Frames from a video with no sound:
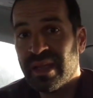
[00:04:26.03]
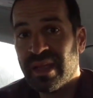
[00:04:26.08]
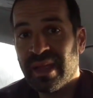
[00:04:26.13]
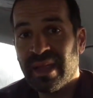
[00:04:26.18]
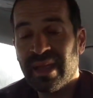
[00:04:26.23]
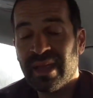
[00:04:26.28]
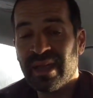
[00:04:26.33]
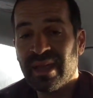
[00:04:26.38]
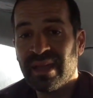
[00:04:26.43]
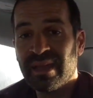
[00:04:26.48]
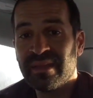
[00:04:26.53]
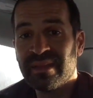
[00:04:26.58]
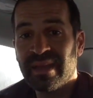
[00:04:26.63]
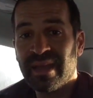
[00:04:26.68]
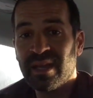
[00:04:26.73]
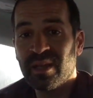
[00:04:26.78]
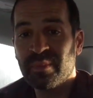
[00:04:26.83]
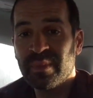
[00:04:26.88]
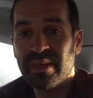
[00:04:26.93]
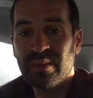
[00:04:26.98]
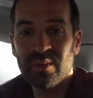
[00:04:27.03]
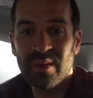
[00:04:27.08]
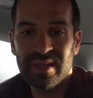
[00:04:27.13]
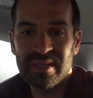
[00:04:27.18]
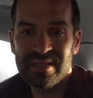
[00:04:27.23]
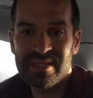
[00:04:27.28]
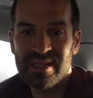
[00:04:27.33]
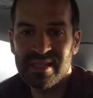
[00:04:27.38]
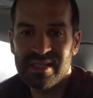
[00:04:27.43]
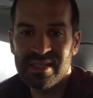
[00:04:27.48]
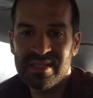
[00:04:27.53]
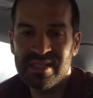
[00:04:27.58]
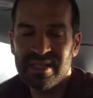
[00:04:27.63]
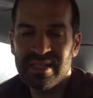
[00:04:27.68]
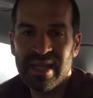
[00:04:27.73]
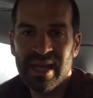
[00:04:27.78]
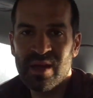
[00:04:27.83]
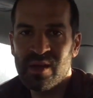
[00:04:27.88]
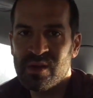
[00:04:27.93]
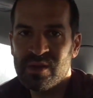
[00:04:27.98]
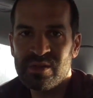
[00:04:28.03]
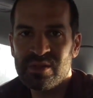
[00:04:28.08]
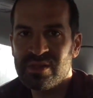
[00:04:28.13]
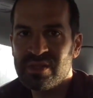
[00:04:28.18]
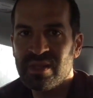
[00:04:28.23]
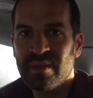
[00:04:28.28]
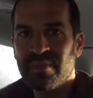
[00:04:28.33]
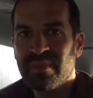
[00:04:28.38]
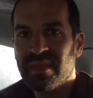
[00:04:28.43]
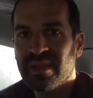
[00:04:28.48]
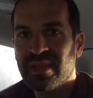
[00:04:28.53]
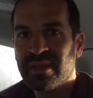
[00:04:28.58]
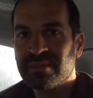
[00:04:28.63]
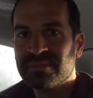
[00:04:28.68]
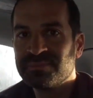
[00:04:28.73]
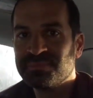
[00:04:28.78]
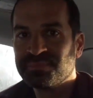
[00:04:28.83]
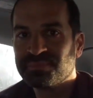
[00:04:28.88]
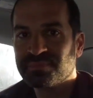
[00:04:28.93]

And that'll be, what, 16 hours or something